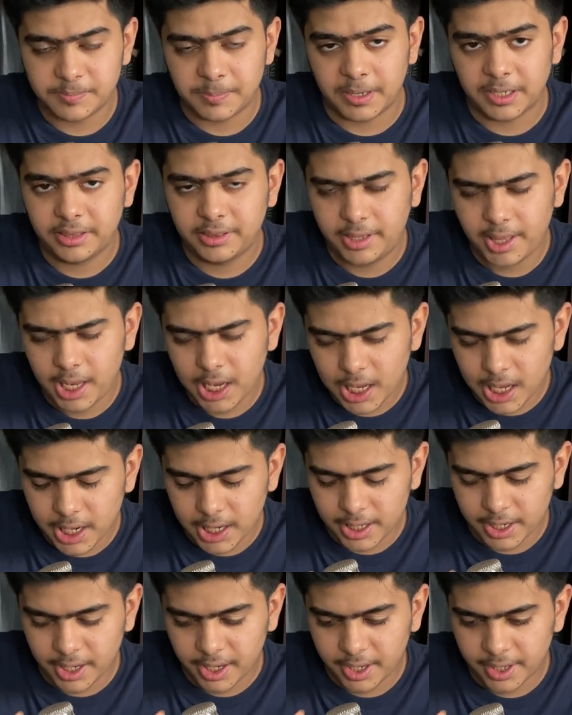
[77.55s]
but they
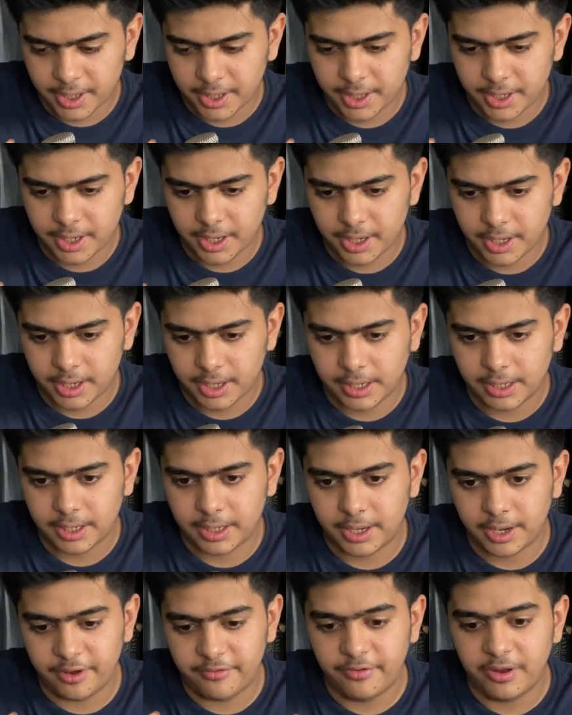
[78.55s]
are
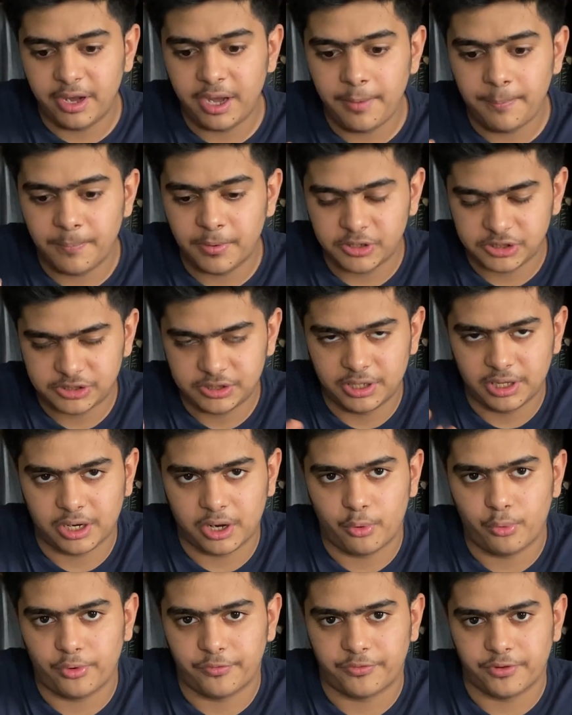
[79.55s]
a very personal
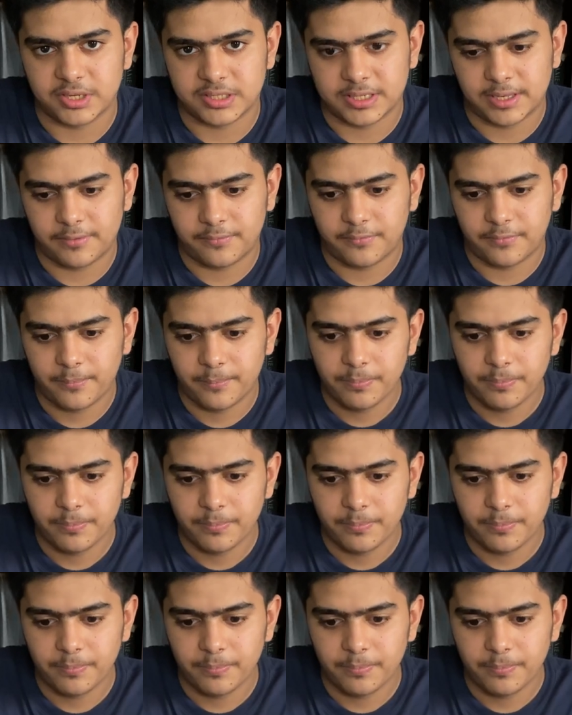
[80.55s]
account of yourself.